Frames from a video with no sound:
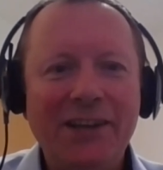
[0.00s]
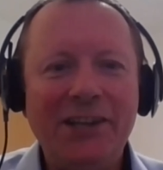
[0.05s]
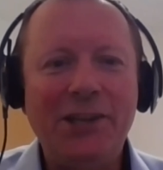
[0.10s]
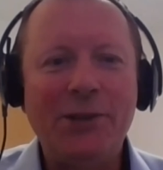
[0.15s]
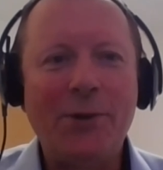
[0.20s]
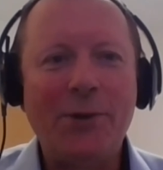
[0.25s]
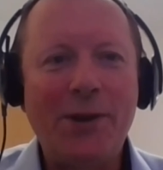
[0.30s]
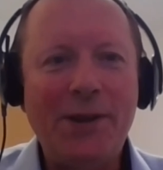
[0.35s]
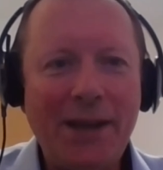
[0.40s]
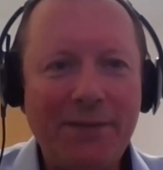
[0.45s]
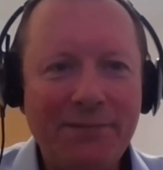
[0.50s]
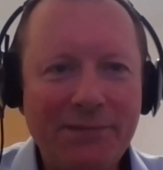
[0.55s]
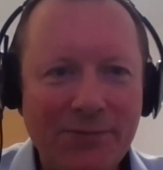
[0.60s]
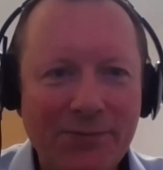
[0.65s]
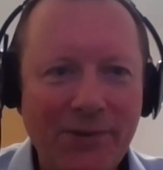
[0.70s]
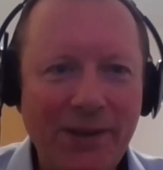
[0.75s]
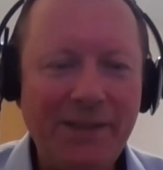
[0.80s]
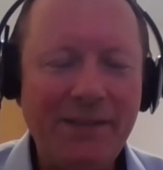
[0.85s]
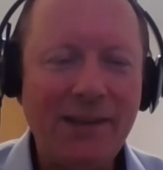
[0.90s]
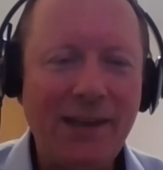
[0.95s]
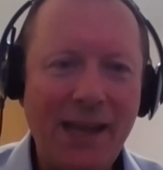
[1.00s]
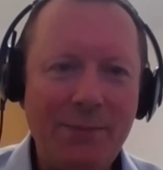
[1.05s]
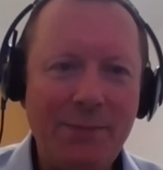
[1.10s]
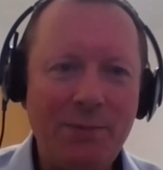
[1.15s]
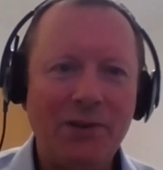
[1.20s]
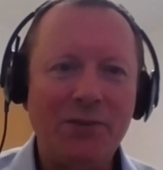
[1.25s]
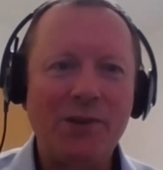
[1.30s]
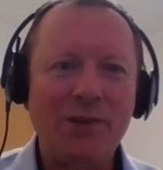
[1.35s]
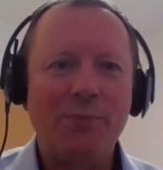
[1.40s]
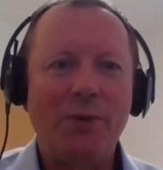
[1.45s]
you only have to read the
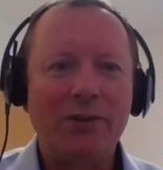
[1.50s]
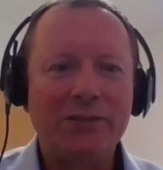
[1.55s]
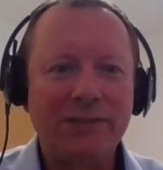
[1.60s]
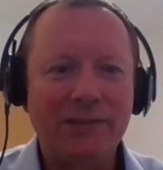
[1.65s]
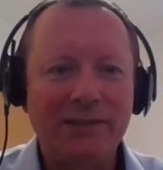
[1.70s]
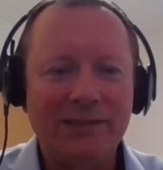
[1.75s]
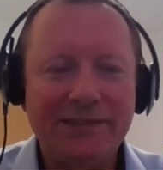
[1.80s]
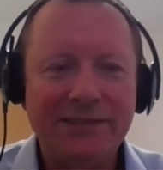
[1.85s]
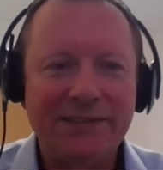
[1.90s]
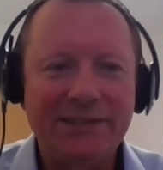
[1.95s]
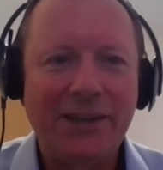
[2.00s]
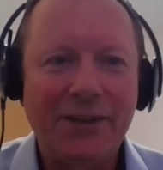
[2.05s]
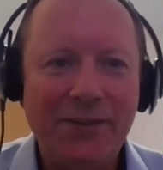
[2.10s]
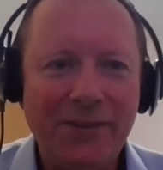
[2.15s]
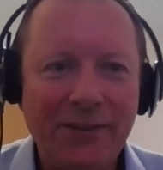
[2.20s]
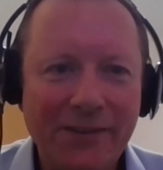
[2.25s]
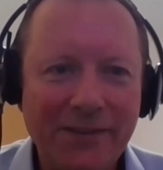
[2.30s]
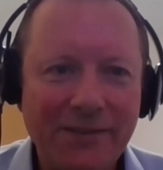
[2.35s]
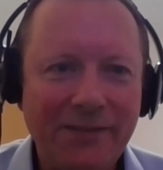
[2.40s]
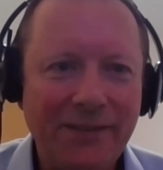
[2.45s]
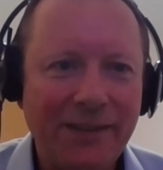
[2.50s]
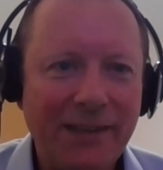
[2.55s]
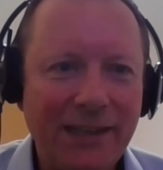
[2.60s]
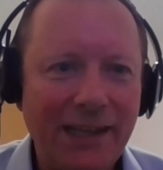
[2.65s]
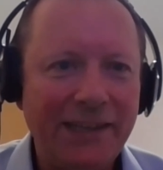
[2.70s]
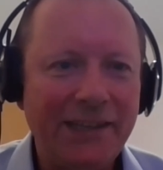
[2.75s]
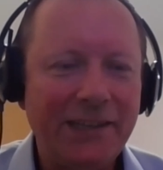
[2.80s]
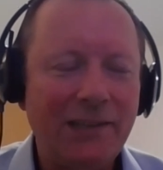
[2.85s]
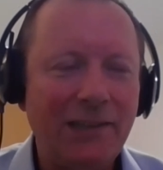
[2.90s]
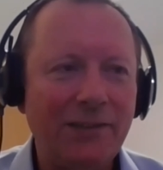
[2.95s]
label on the bottle to know the
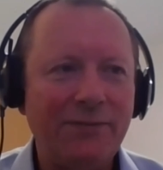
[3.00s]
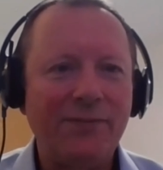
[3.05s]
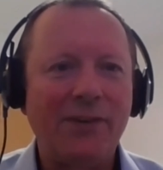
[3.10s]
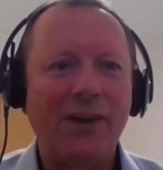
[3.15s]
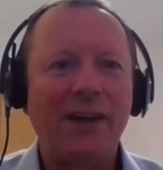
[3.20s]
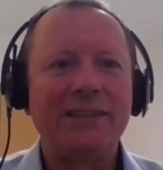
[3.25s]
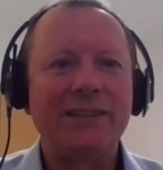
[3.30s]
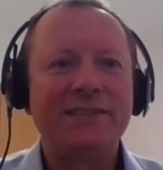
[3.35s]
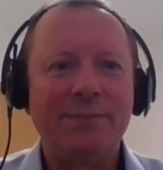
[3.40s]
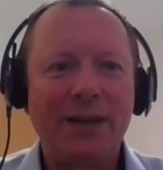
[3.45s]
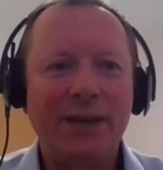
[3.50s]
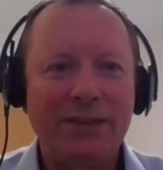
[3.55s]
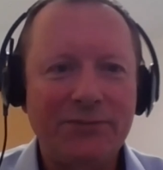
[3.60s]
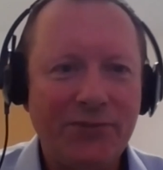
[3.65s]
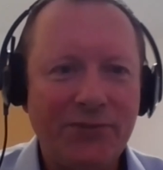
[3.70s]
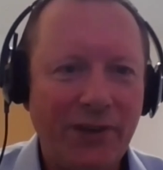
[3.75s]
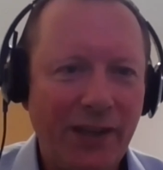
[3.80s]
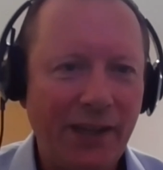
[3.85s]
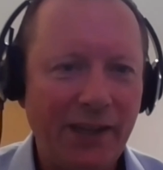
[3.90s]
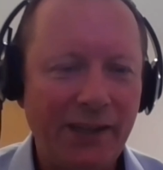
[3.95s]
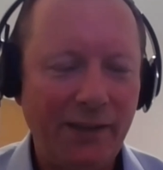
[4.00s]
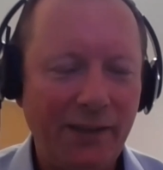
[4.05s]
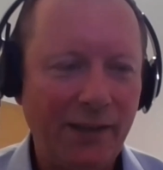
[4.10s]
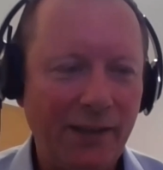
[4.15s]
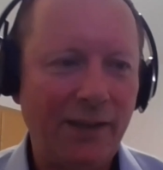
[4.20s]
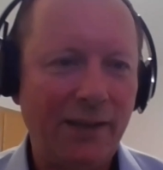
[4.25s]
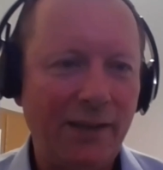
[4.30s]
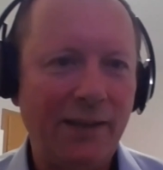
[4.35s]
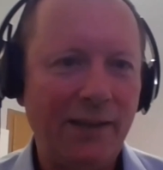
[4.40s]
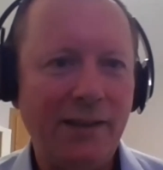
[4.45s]
clinical advice about drinking
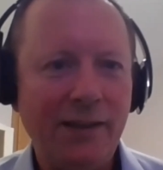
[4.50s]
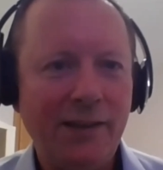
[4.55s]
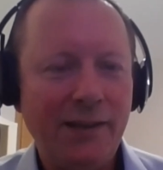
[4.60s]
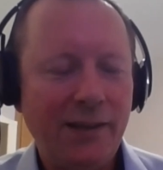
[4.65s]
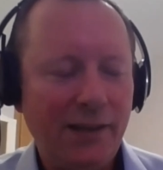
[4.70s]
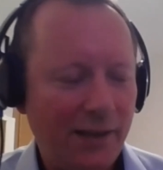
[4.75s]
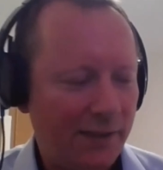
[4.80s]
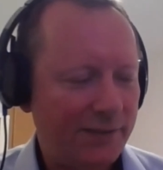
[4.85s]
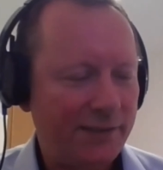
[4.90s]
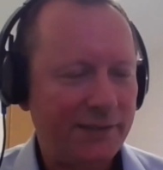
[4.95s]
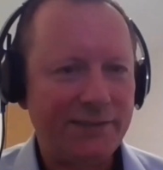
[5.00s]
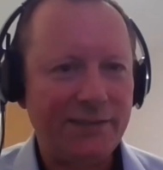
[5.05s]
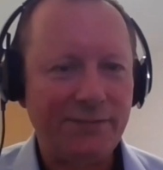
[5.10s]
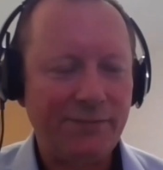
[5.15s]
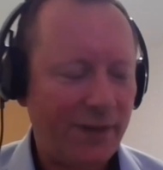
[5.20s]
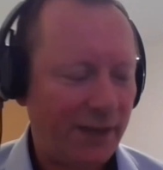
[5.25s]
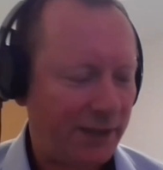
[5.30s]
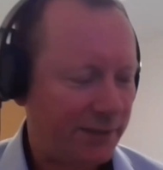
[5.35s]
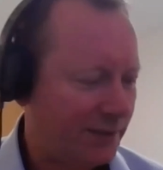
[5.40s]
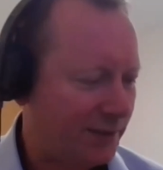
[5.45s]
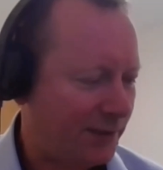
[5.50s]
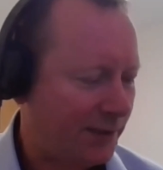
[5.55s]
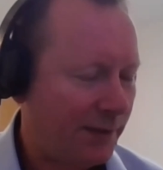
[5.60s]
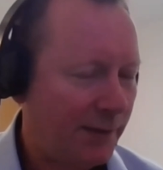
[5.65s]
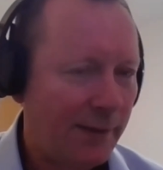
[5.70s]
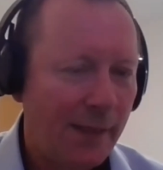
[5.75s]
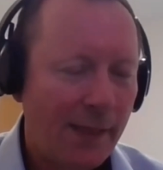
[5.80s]
disinfectant.